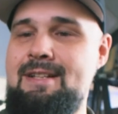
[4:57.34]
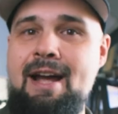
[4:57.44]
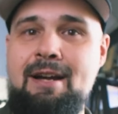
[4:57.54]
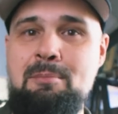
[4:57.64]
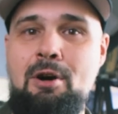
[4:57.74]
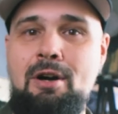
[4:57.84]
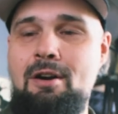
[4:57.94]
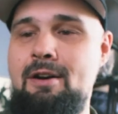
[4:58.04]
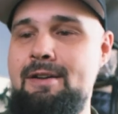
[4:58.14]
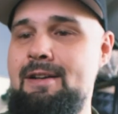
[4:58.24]

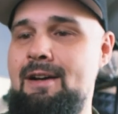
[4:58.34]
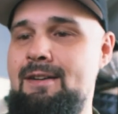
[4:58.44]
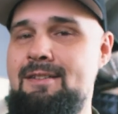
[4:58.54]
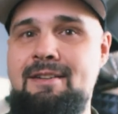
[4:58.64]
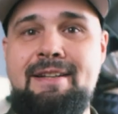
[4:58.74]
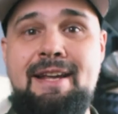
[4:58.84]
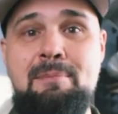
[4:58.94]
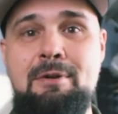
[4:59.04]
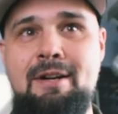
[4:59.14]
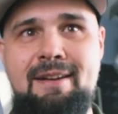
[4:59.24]
Takumar on the
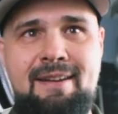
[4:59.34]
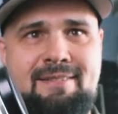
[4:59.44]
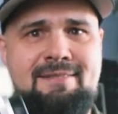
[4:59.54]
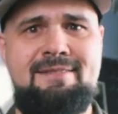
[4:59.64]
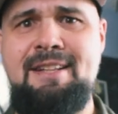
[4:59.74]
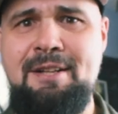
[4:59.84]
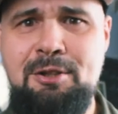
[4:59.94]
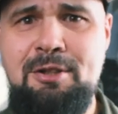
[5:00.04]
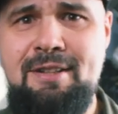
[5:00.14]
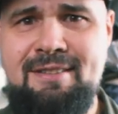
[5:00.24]
camera and take a
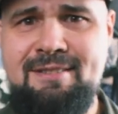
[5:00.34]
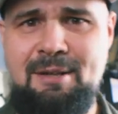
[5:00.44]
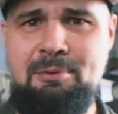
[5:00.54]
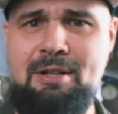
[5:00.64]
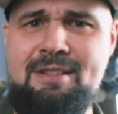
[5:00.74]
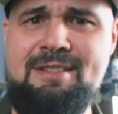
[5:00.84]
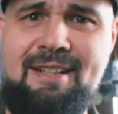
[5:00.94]
look at what it looks